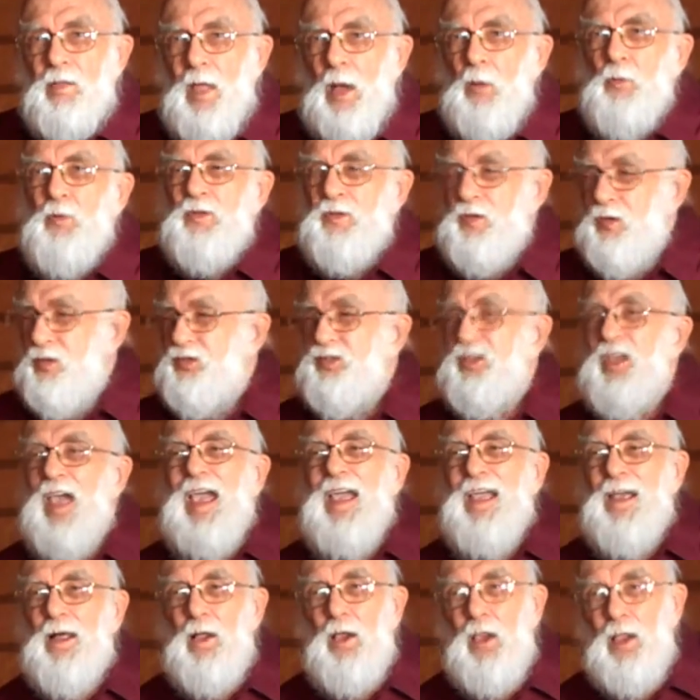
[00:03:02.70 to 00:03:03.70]
That was a
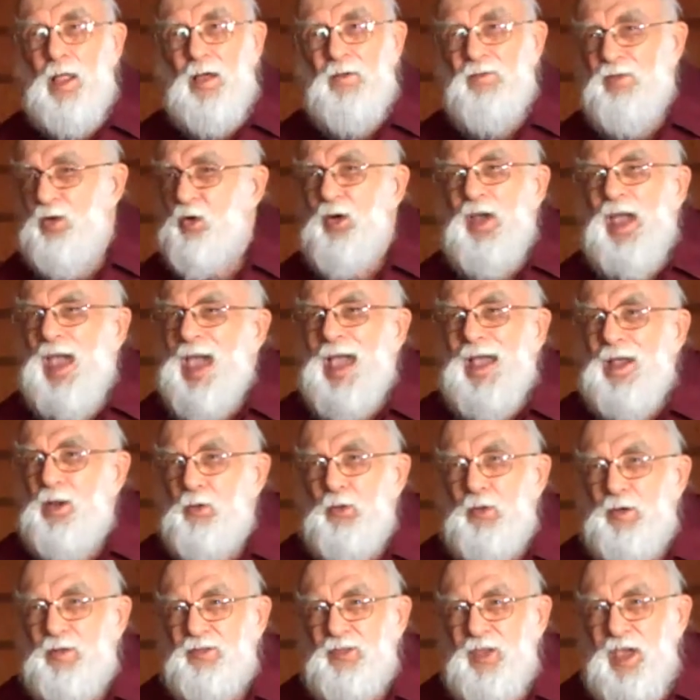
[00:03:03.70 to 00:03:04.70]
scale, a very
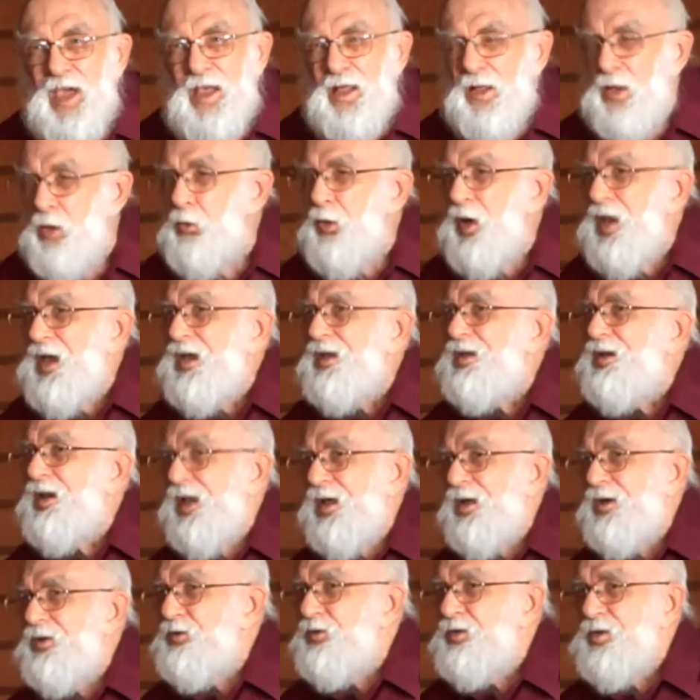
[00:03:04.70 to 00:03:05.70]
accurate scale, weighing
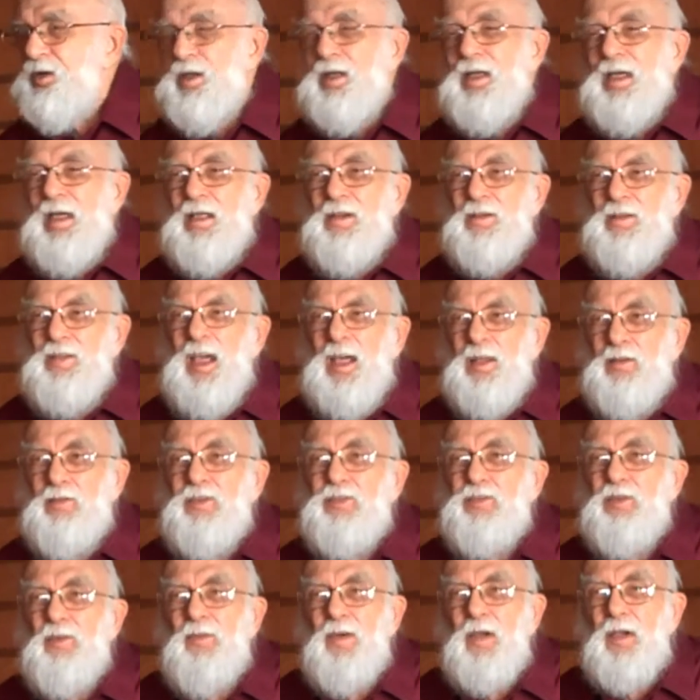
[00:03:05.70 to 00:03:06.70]
down to
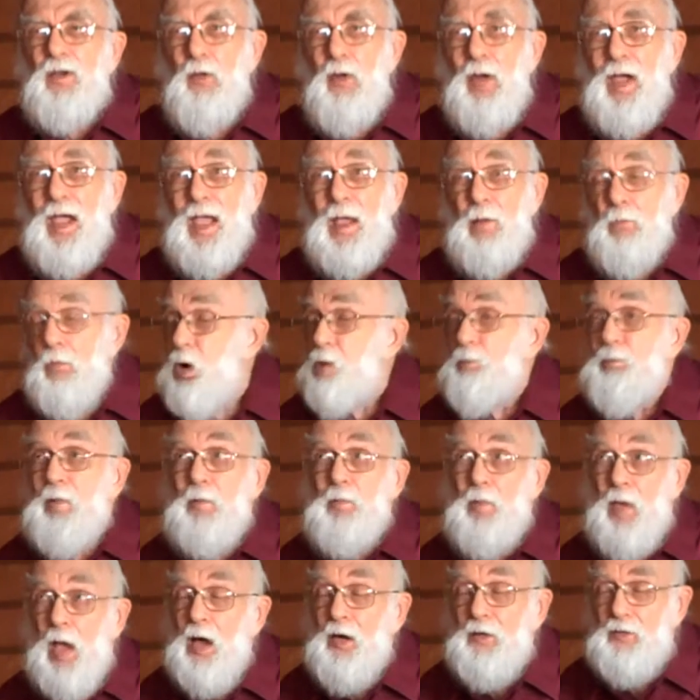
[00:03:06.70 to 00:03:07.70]
tenths of a gram, or
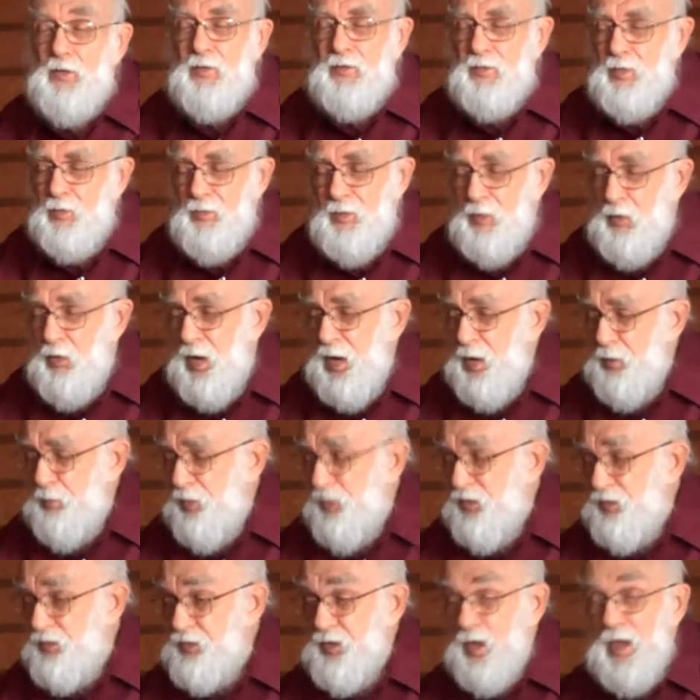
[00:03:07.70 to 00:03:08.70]
maybe hundredths of a gram
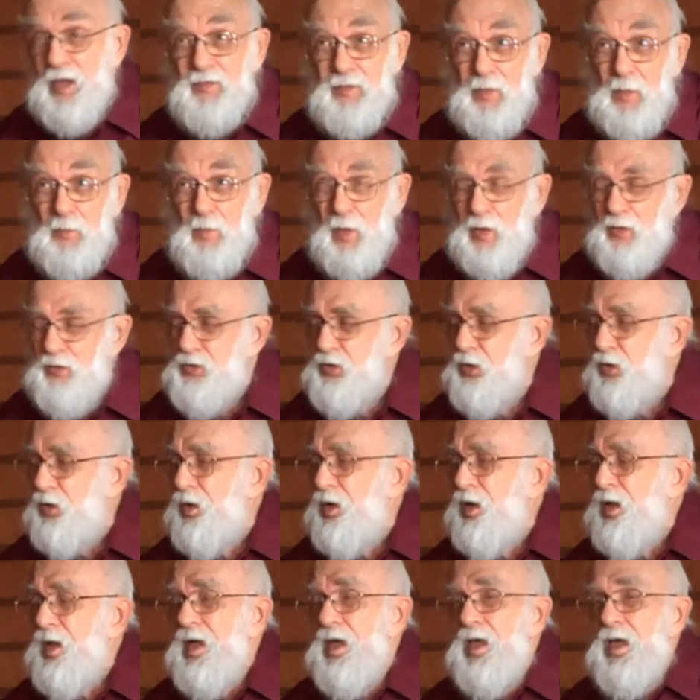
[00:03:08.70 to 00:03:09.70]
in this case, I'm not
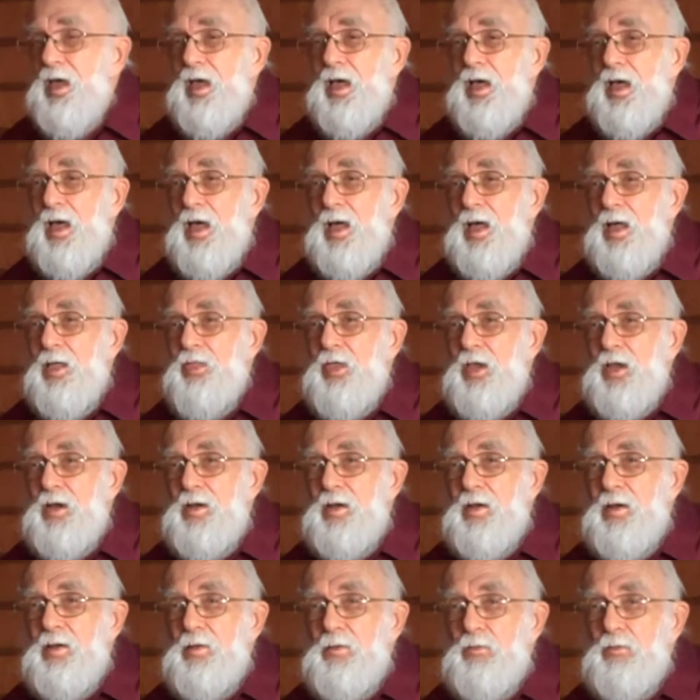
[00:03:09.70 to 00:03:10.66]
sure, that